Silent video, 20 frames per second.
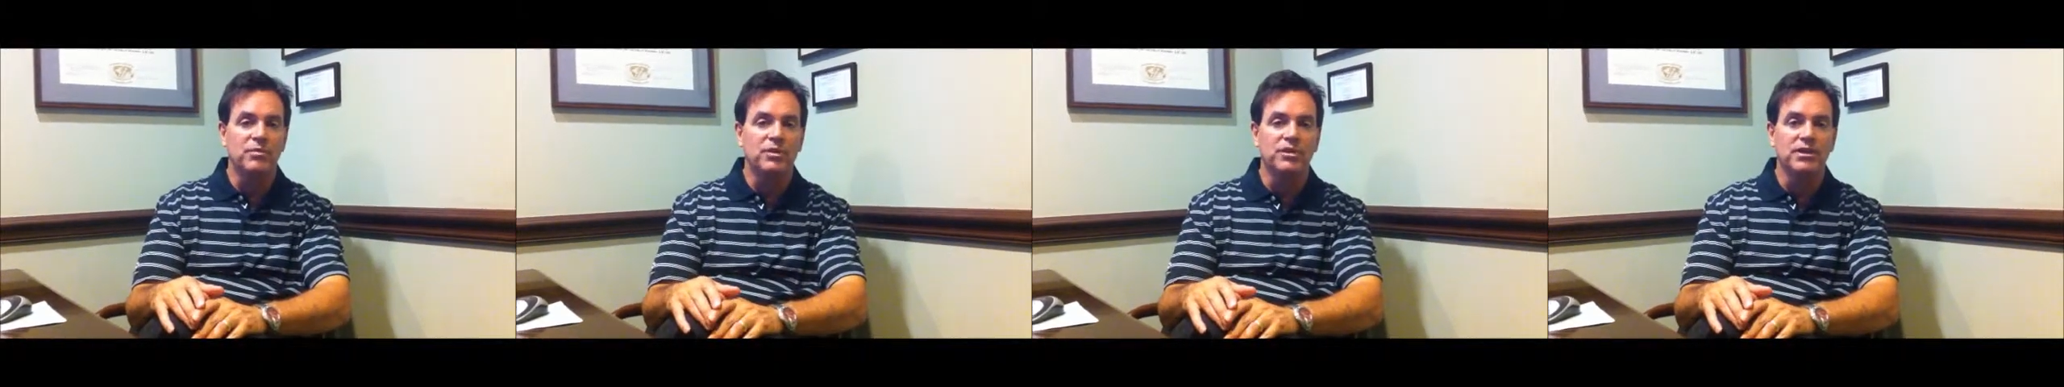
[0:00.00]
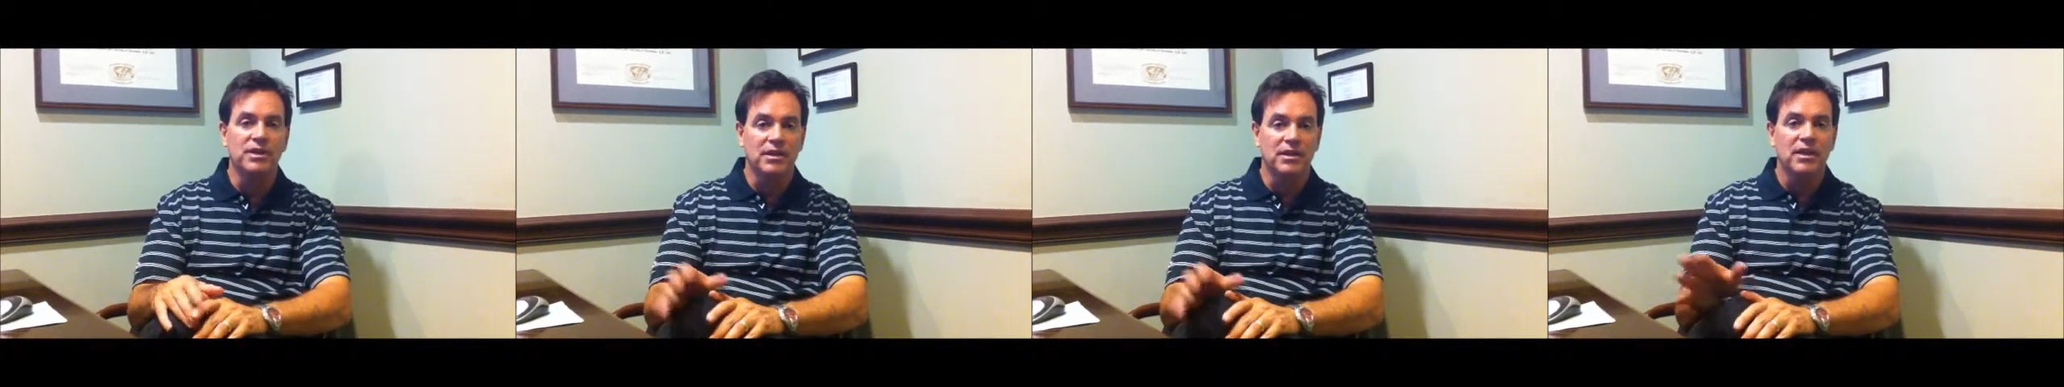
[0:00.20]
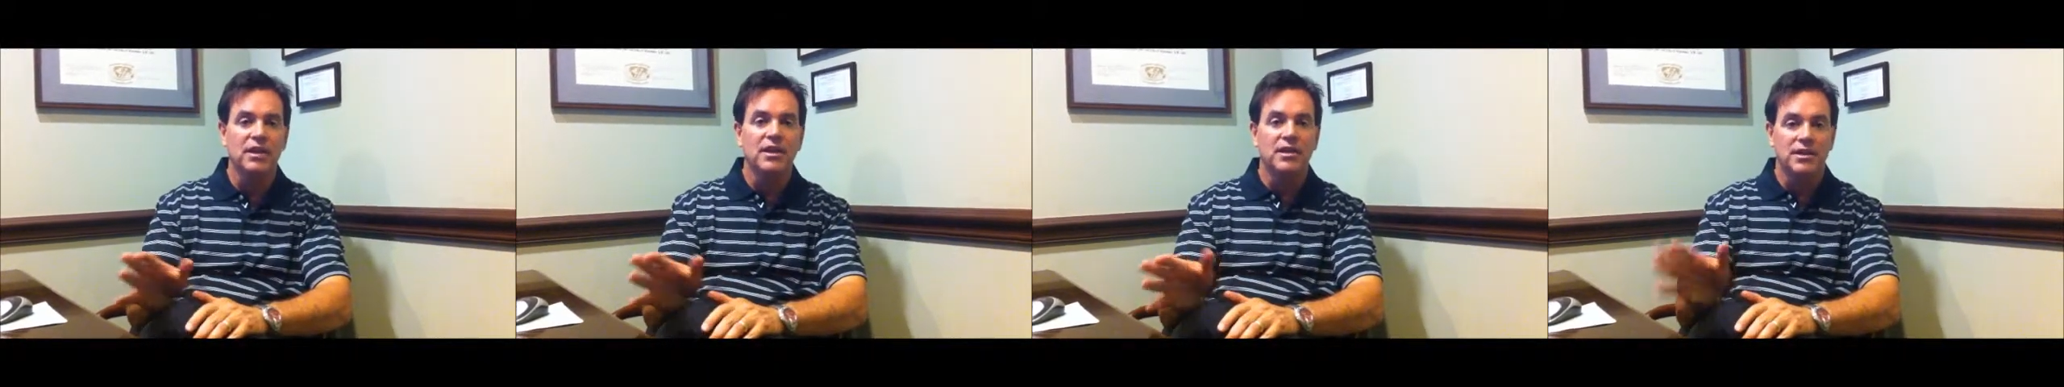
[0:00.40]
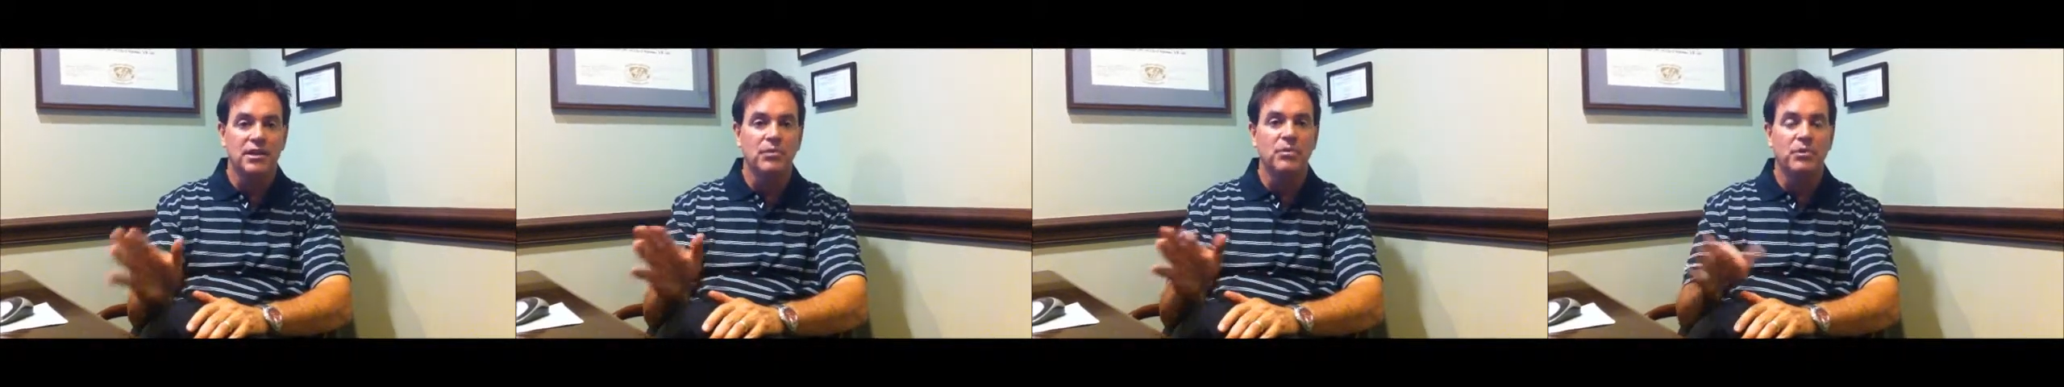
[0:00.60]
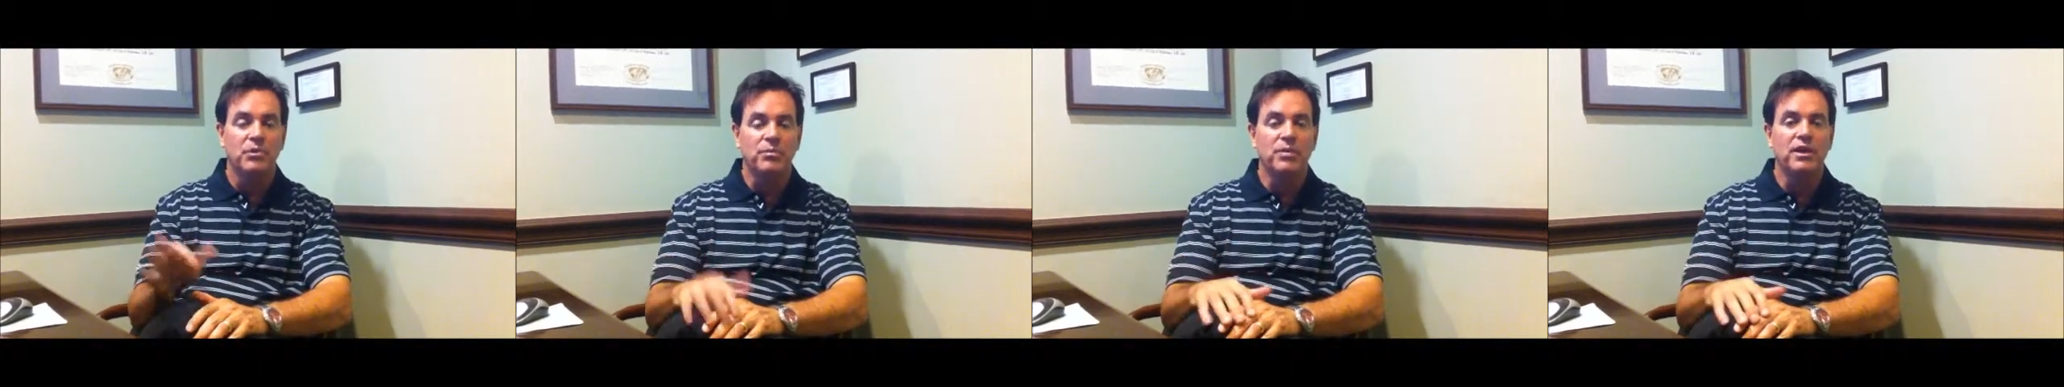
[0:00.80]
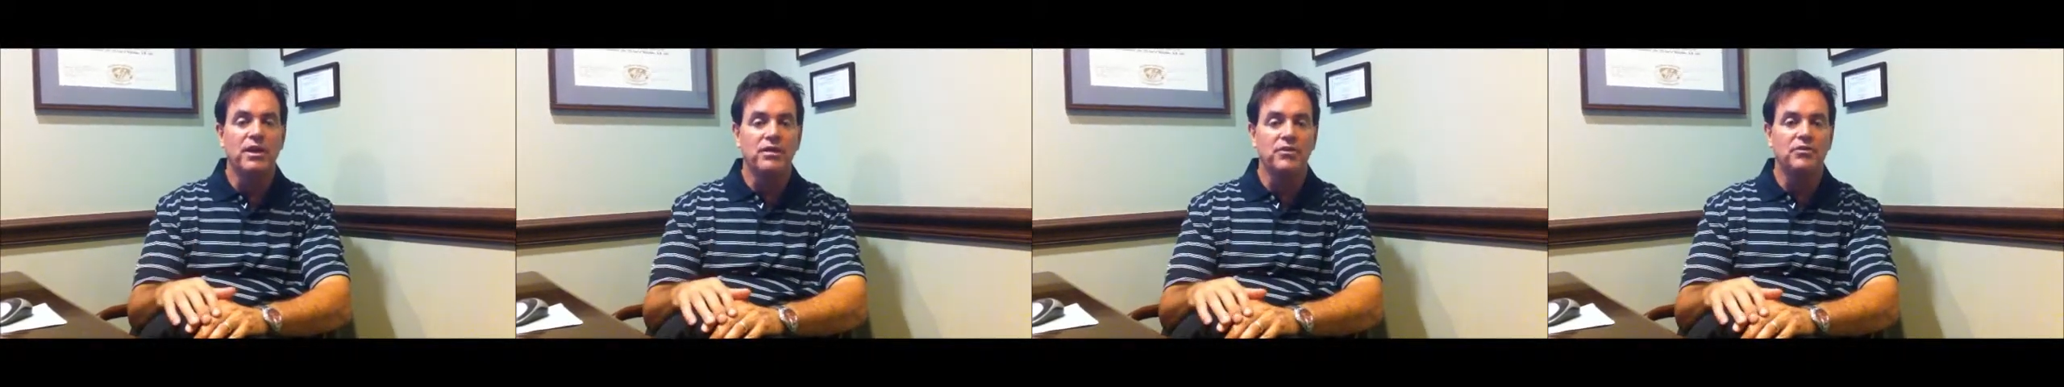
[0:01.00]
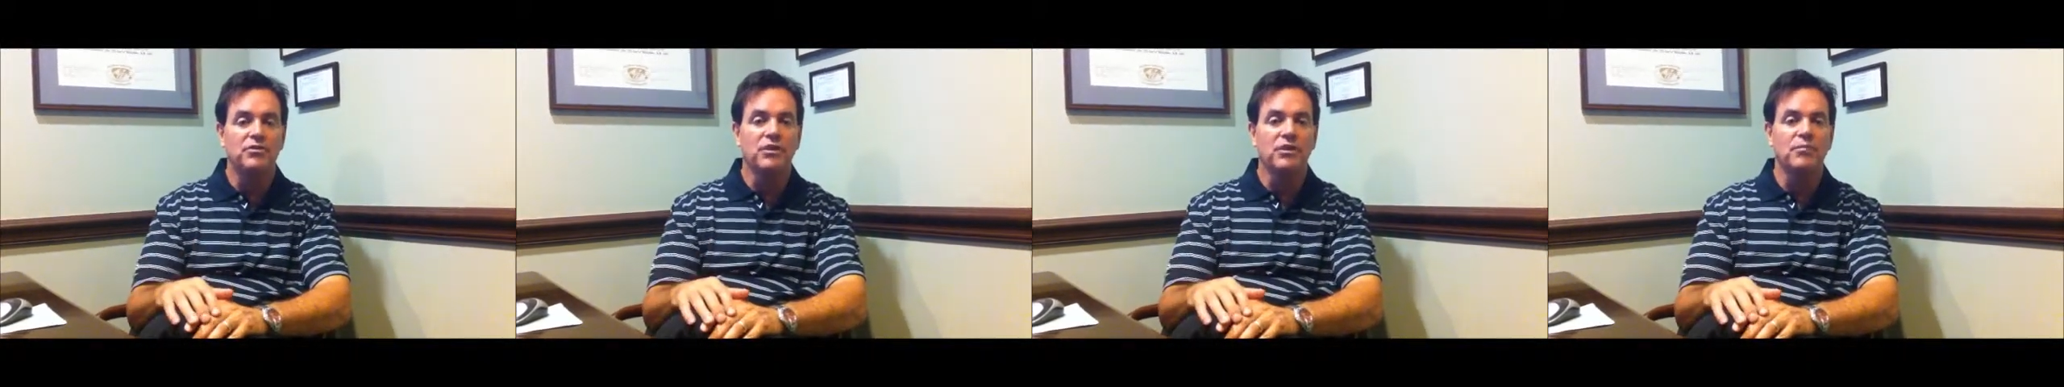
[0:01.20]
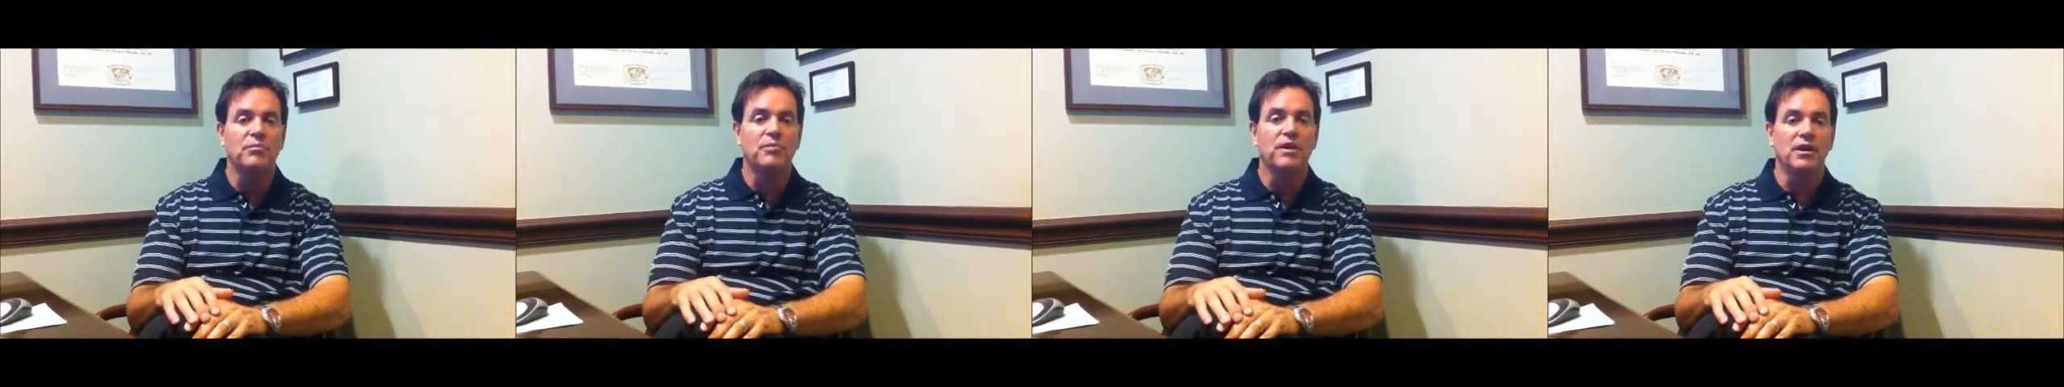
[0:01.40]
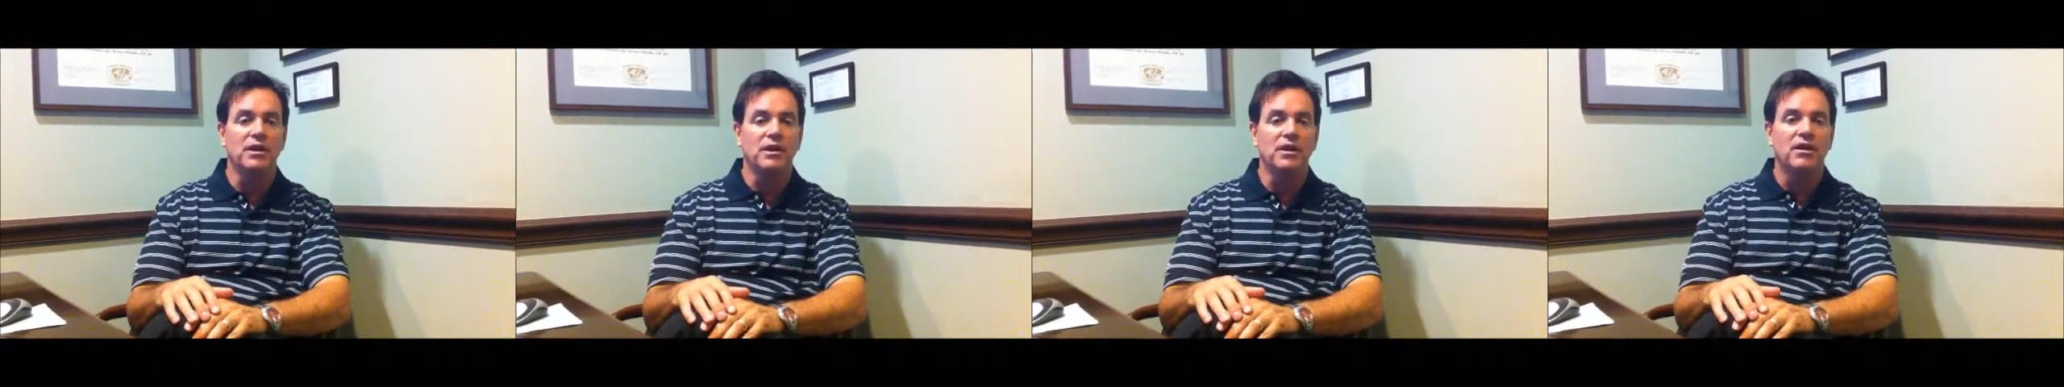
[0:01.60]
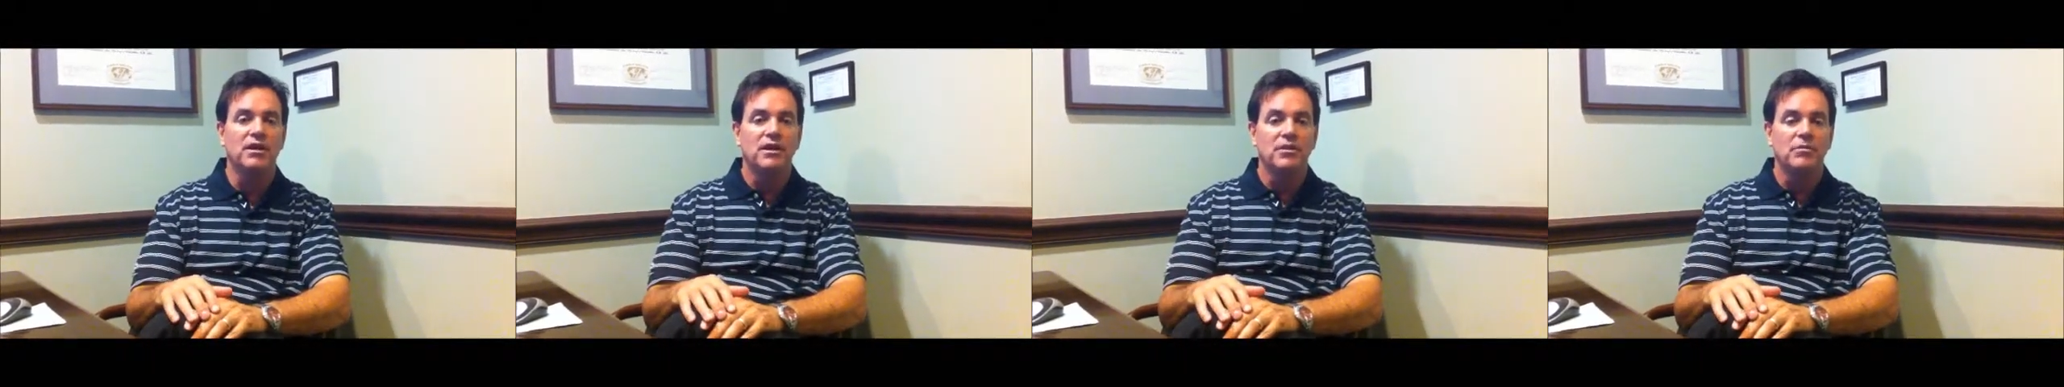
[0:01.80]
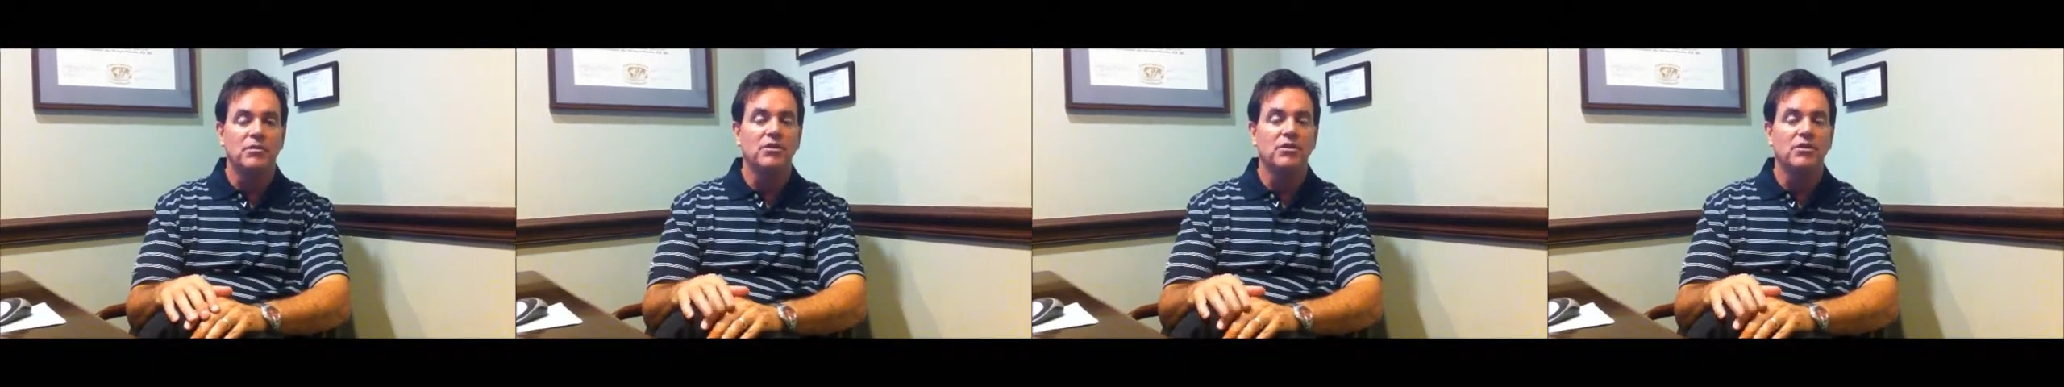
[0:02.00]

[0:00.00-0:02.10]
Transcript: but they will pay you some money,